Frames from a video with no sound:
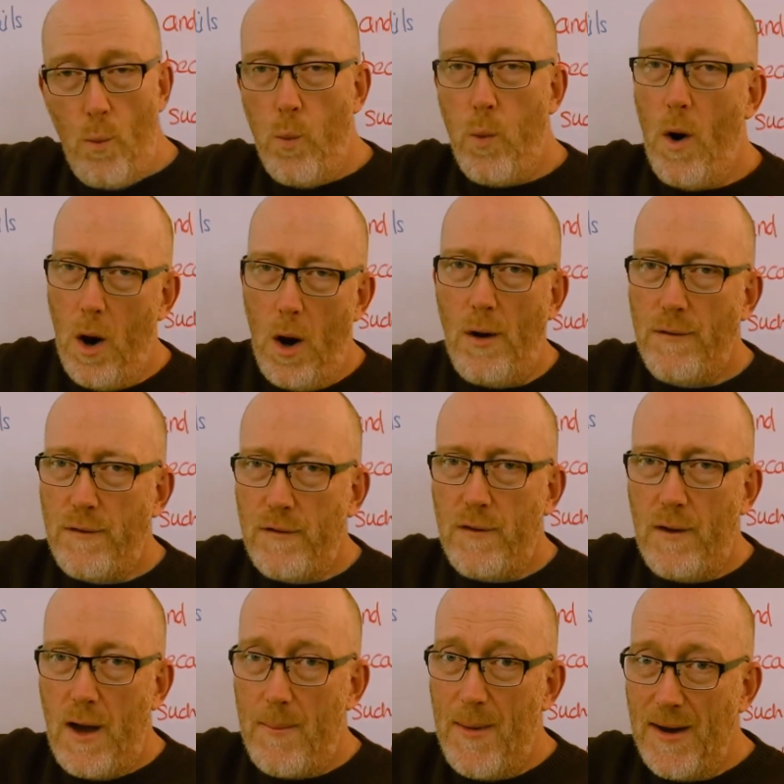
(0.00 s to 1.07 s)

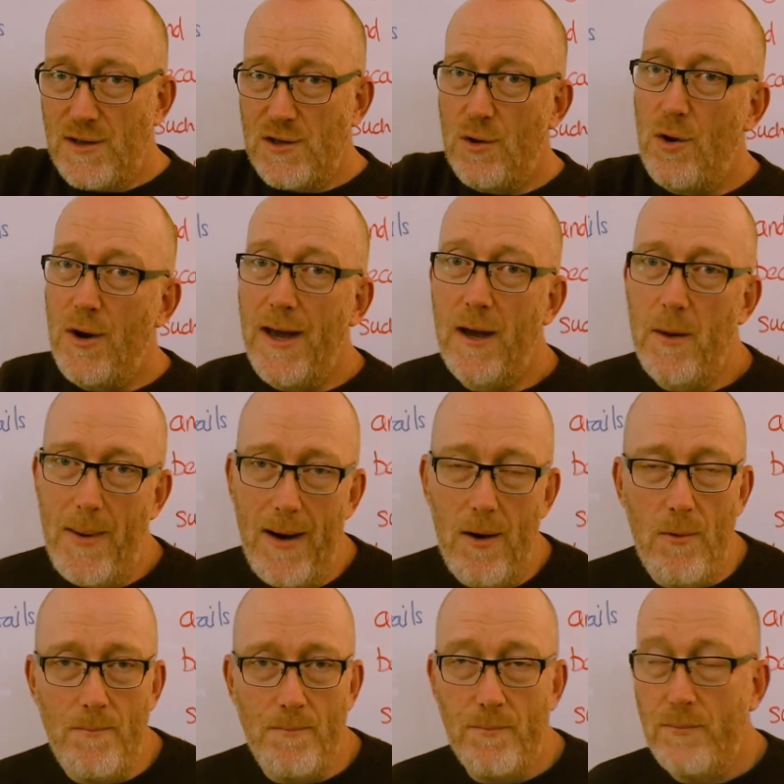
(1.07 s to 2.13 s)
what am I talking about?